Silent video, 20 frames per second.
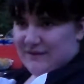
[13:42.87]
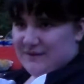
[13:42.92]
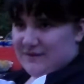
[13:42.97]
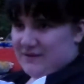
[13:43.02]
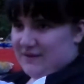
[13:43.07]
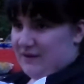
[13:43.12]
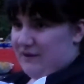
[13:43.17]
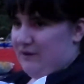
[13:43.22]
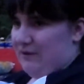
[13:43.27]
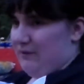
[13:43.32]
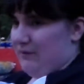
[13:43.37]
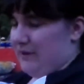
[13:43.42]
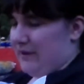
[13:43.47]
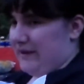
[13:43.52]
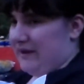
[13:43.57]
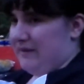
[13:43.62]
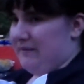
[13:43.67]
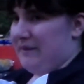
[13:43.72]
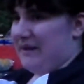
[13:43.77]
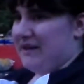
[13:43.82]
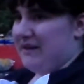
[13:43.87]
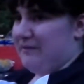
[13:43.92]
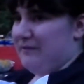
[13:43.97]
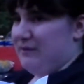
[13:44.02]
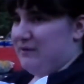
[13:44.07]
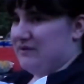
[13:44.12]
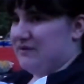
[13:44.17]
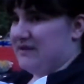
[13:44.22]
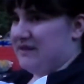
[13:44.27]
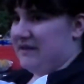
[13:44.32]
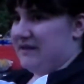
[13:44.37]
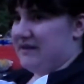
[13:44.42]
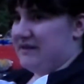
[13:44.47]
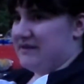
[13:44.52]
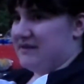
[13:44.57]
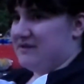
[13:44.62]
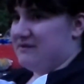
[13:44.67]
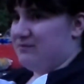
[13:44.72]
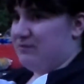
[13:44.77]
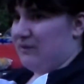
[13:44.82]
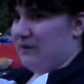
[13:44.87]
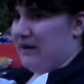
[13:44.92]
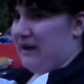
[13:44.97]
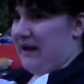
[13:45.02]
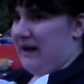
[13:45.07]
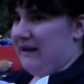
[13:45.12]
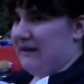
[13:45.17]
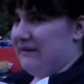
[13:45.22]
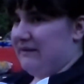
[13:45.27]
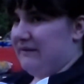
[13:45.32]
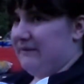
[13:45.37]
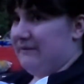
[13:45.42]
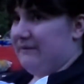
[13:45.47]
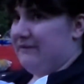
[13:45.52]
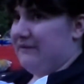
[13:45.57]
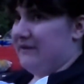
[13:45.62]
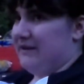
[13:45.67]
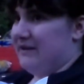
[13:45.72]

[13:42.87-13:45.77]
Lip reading: So we're gonna make the most of this. We're out of